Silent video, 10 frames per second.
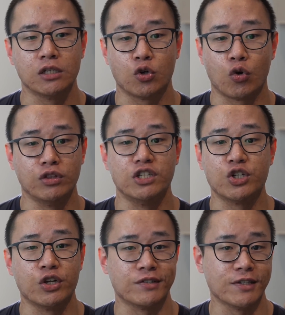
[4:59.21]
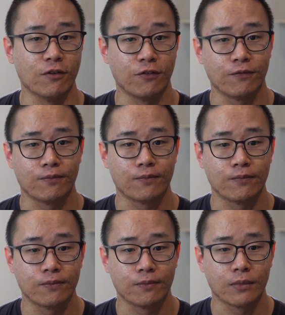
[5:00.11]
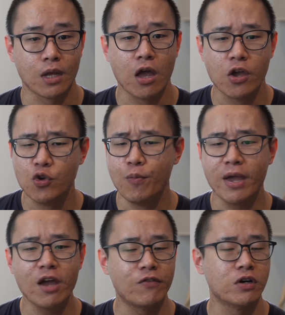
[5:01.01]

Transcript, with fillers: to condition itself. You may have